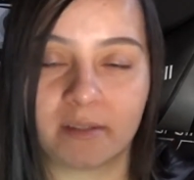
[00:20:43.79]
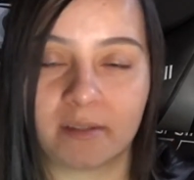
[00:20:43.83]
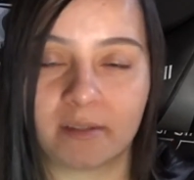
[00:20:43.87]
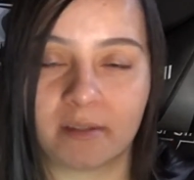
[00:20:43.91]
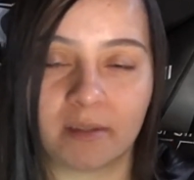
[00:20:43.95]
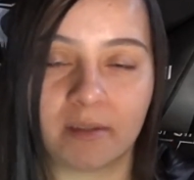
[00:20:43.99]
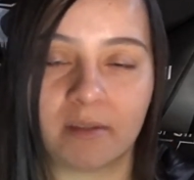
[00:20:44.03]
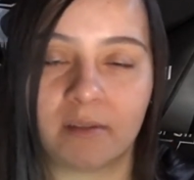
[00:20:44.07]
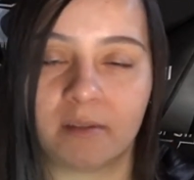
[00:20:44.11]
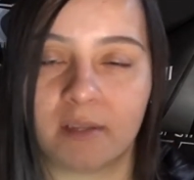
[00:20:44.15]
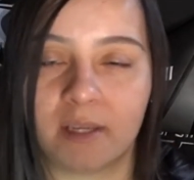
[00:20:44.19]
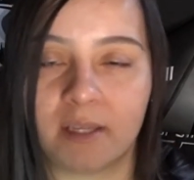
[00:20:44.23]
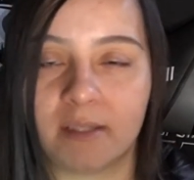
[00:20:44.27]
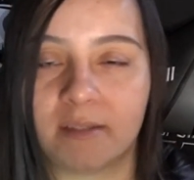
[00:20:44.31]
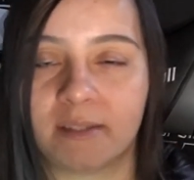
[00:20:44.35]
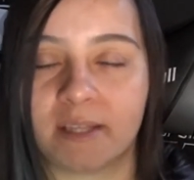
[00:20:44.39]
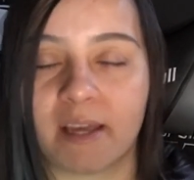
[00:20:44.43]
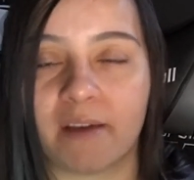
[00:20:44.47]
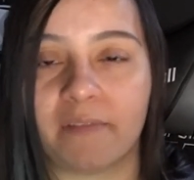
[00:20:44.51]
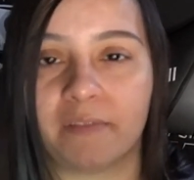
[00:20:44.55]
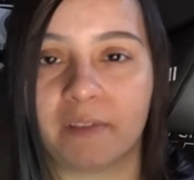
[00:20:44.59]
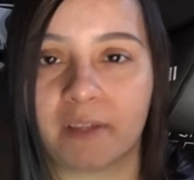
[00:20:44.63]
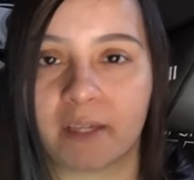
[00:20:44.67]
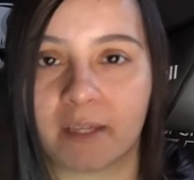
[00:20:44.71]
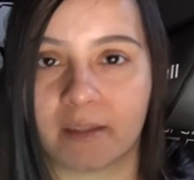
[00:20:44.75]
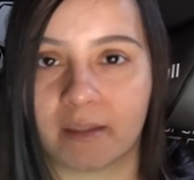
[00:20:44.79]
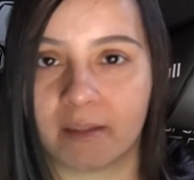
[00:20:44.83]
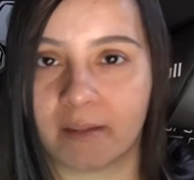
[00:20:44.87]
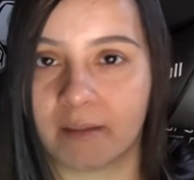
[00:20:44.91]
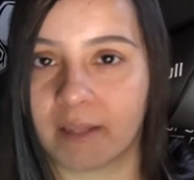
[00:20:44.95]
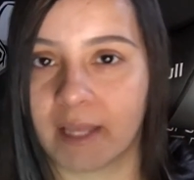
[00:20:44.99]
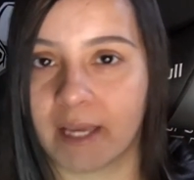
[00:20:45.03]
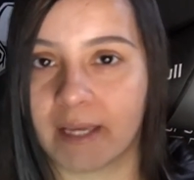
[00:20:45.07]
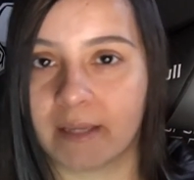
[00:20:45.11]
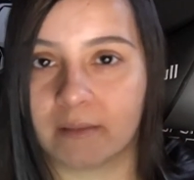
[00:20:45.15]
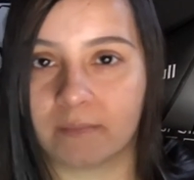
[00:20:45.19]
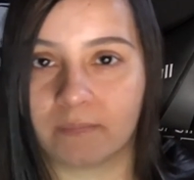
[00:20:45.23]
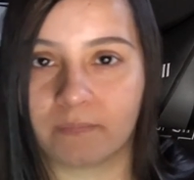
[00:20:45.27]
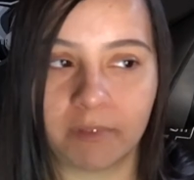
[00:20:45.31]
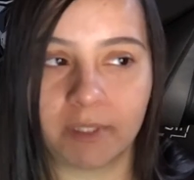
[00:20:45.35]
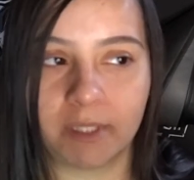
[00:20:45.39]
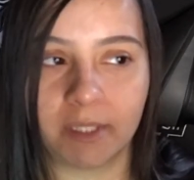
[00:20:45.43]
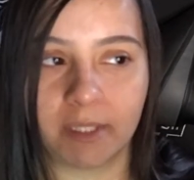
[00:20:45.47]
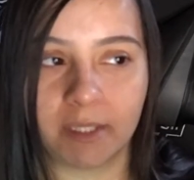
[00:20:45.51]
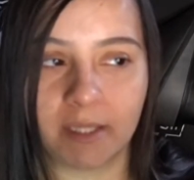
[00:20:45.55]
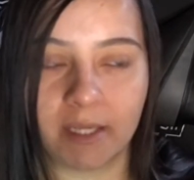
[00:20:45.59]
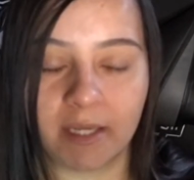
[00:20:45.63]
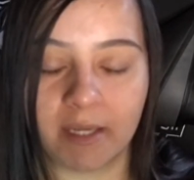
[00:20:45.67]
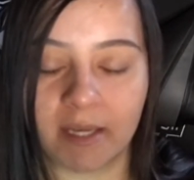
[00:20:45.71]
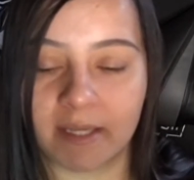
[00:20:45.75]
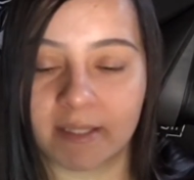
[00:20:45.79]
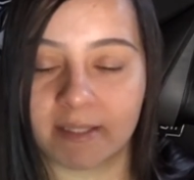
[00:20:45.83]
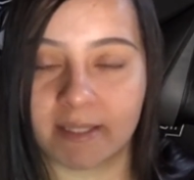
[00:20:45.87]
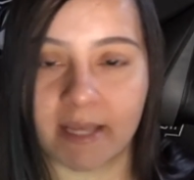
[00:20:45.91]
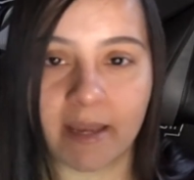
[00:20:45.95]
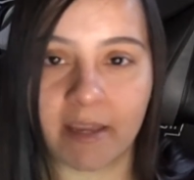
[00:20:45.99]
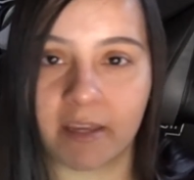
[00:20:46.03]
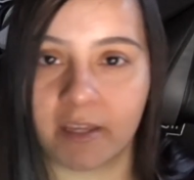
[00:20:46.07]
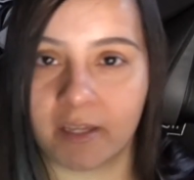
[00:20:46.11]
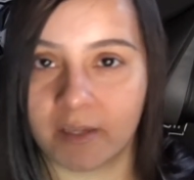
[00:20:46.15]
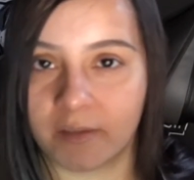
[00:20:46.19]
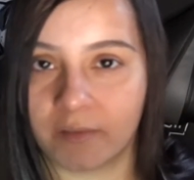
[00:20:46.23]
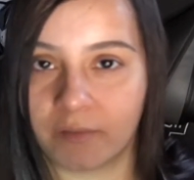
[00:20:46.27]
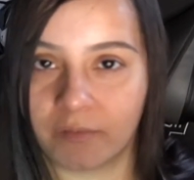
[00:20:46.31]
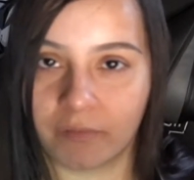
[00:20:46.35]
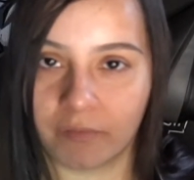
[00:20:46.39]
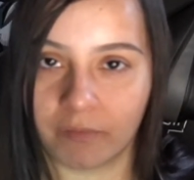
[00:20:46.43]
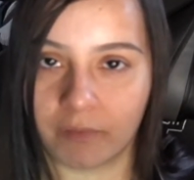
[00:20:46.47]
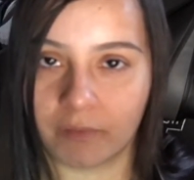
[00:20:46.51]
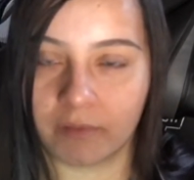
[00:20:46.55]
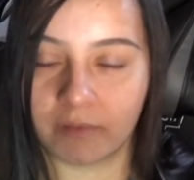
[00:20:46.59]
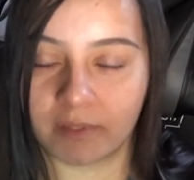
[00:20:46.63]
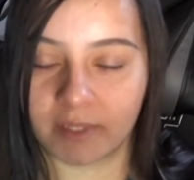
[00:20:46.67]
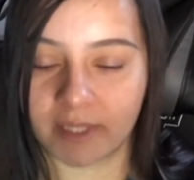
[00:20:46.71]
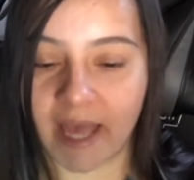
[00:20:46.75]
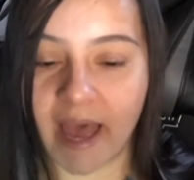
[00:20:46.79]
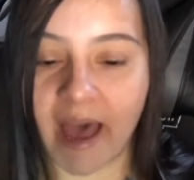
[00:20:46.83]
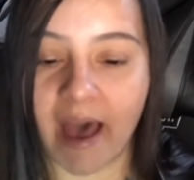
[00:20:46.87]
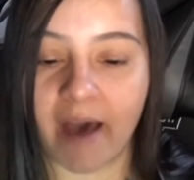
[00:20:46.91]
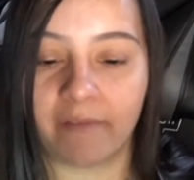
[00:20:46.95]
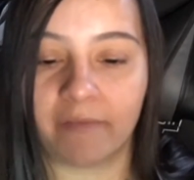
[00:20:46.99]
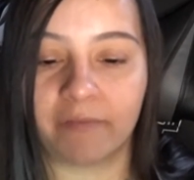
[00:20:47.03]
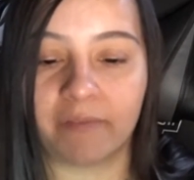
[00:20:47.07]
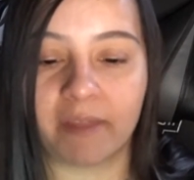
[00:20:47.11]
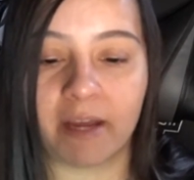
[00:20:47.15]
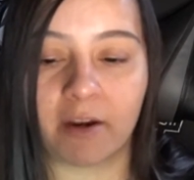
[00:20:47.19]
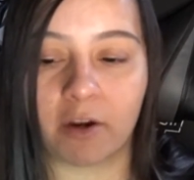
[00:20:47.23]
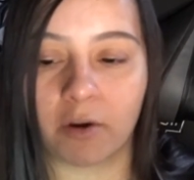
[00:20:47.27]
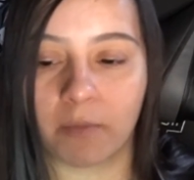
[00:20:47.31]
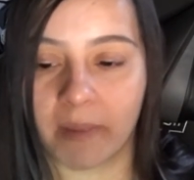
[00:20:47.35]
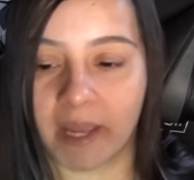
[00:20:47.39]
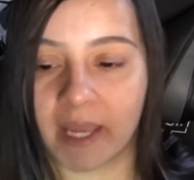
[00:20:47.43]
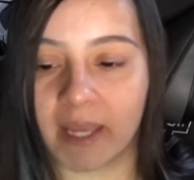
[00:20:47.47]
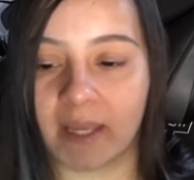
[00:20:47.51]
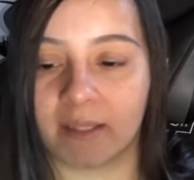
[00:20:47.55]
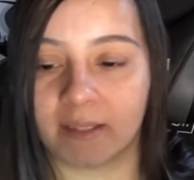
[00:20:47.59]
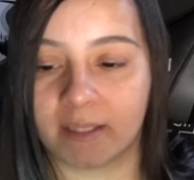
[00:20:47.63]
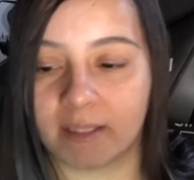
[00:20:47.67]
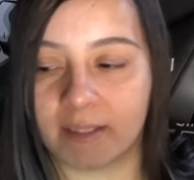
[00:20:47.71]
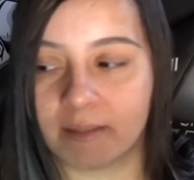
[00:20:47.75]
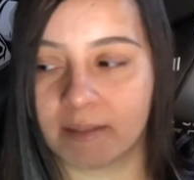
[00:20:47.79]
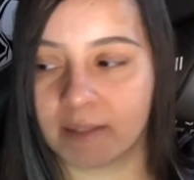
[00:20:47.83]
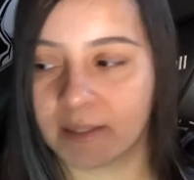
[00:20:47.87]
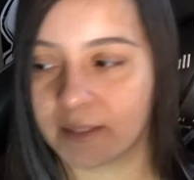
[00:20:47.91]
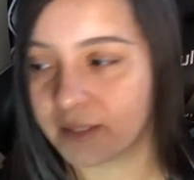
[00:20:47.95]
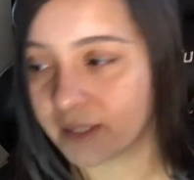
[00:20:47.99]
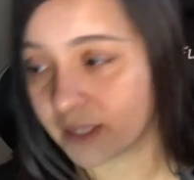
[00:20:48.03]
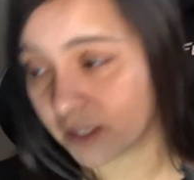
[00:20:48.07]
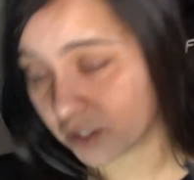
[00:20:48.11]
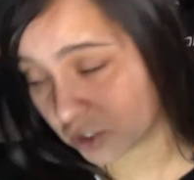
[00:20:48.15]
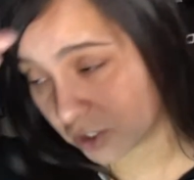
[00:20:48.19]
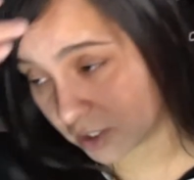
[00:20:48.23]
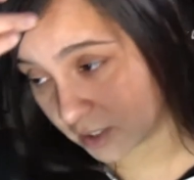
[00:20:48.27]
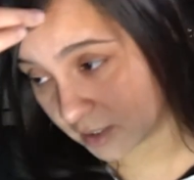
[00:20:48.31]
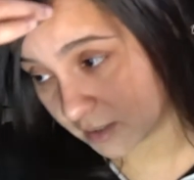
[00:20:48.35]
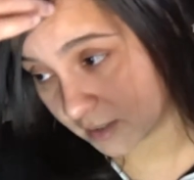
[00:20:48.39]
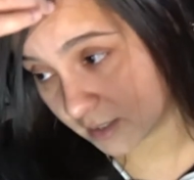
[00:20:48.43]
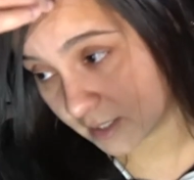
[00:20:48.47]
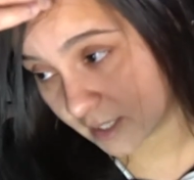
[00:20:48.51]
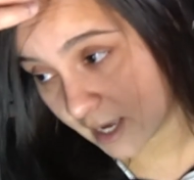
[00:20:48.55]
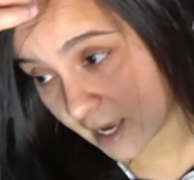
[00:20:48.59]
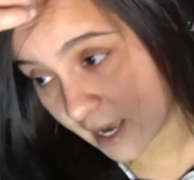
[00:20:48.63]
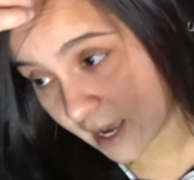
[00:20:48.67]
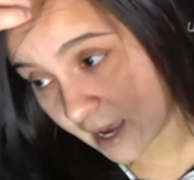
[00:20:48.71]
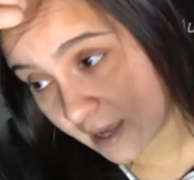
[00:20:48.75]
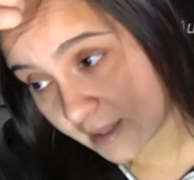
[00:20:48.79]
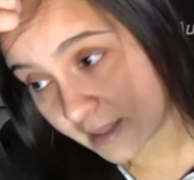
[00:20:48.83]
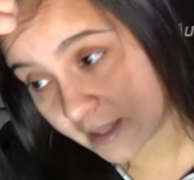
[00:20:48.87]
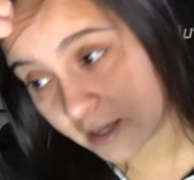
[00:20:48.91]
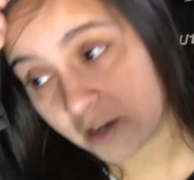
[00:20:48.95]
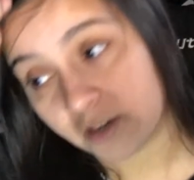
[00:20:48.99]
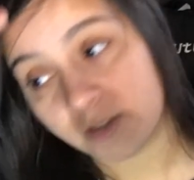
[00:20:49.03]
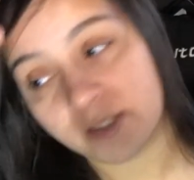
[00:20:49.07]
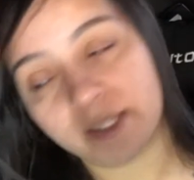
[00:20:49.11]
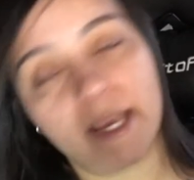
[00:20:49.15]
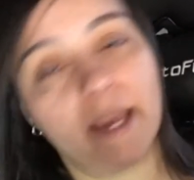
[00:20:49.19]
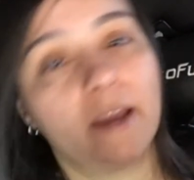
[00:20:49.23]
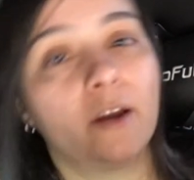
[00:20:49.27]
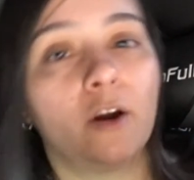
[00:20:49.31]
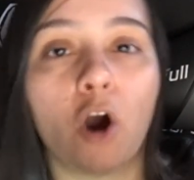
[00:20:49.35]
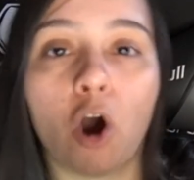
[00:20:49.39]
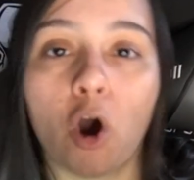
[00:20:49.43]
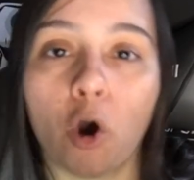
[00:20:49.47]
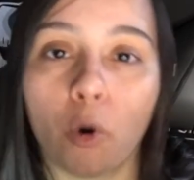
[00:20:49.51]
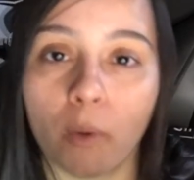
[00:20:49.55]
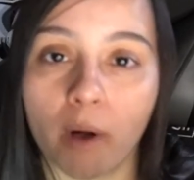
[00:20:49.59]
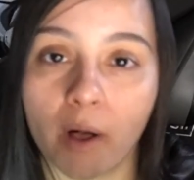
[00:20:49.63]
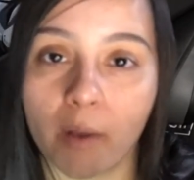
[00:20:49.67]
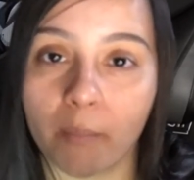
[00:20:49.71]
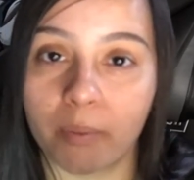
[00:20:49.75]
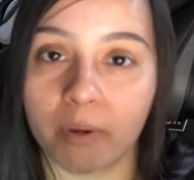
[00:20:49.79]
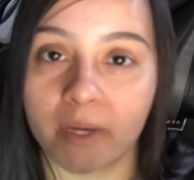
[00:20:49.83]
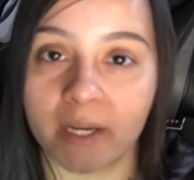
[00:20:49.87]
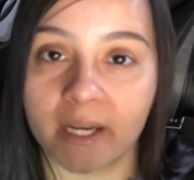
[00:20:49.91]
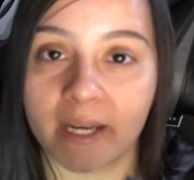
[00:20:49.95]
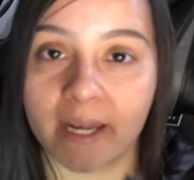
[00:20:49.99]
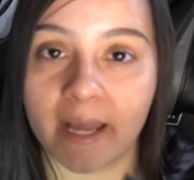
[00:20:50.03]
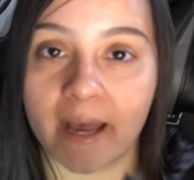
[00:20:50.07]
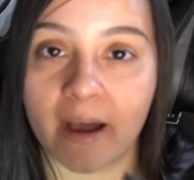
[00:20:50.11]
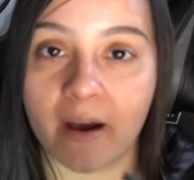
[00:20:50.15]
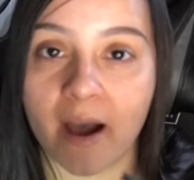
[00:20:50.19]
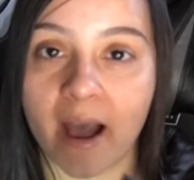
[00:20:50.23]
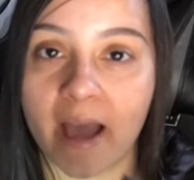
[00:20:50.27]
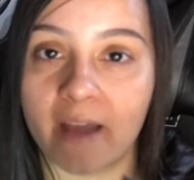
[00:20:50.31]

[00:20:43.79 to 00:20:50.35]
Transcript: It's, it's definitely like the executive staff that are making these decisions that are saying, oh, well, put it out.